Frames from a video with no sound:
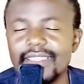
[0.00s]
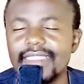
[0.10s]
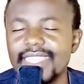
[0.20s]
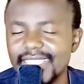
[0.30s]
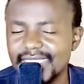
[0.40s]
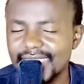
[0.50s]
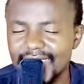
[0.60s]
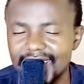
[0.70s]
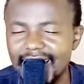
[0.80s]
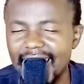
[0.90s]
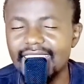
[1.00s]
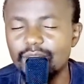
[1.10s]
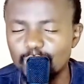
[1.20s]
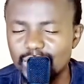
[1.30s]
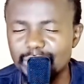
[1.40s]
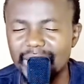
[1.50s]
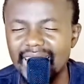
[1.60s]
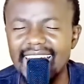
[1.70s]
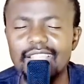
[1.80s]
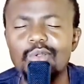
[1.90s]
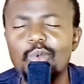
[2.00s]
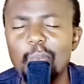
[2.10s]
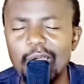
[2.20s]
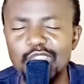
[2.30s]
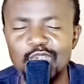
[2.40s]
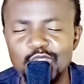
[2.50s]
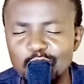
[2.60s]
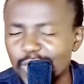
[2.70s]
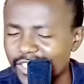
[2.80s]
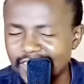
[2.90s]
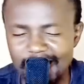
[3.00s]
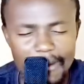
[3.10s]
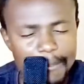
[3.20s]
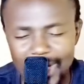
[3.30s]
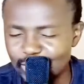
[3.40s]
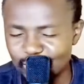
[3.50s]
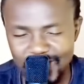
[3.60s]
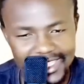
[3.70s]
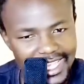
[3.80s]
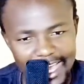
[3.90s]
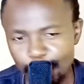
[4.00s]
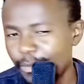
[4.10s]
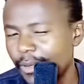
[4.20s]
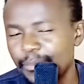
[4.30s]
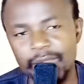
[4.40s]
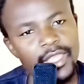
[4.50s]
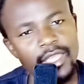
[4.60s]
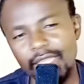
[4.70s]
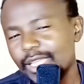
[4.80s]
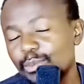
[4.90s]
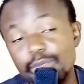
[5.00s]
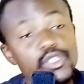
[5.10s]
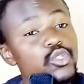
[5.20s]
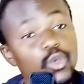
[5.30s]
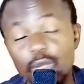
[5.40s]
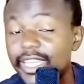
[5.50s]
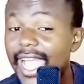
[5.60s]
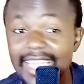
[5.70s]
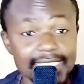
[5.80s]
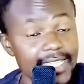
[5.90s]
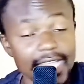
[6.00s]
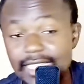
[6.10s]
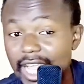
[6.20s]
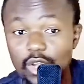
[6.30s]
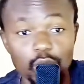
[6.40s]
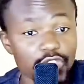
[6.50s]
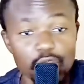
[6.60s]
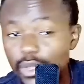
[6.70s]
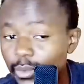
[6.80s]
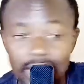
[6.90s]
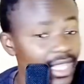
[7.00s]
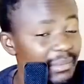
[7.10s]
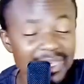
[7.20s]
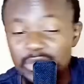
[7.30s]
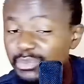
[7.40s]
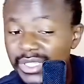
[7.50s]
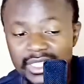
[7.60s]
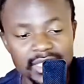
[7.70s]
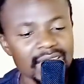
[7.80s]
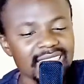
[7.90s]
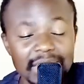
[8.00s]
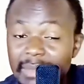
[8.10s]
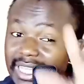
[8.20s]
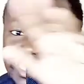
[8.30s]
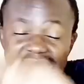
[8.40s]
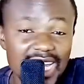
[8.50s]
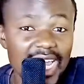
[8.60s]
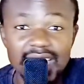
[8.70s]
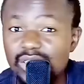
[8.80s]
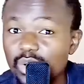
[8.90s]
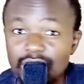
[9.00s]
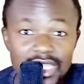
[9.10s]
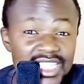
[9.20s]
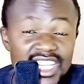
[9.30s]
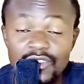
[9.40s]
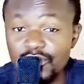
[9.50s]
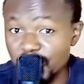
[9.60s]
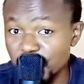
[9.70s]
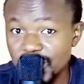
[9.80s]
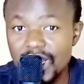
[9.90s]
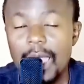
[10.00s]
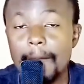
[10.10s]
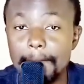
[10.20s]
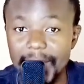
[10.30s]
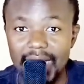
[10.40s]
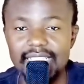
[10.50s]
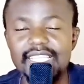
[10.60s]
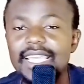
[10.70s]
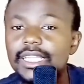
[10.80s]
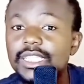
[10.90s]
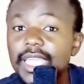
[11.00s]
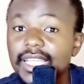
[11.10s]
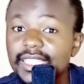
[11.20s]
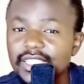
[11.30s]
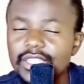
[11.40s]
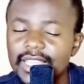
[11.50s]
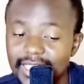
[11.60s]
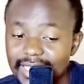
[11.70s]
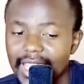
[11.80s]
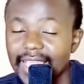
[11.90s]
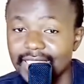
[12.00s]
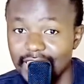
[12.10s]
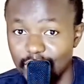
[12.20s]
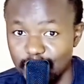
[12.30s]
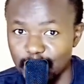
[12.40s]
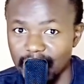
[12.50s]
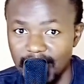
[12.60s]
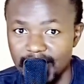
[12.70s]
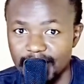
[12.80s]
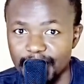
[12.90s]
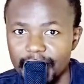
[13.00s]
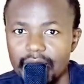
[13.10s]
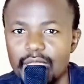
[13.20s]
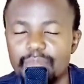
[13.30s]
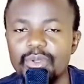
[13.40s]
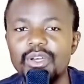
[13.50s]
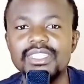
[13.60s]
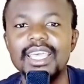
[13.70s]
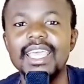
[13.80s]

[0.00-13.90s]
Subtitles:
this line yi ku byela kahle ku Majojo was never part of this album. It means you got hijacked along the way when they made peace. They might deny it on interviews, but this line tells you that because